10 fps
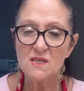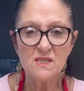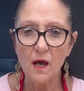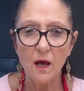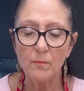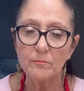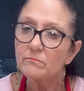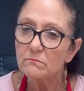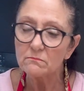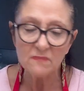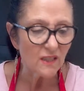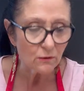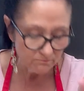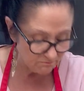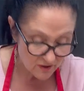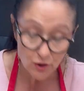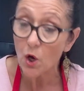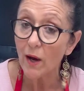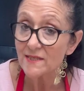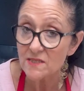some little
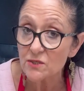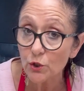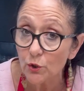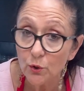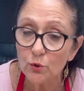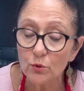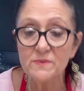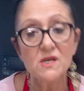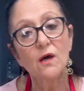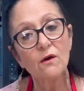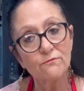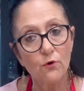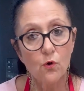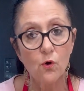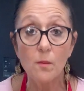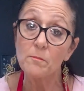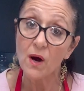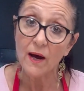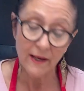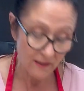diced cubes for my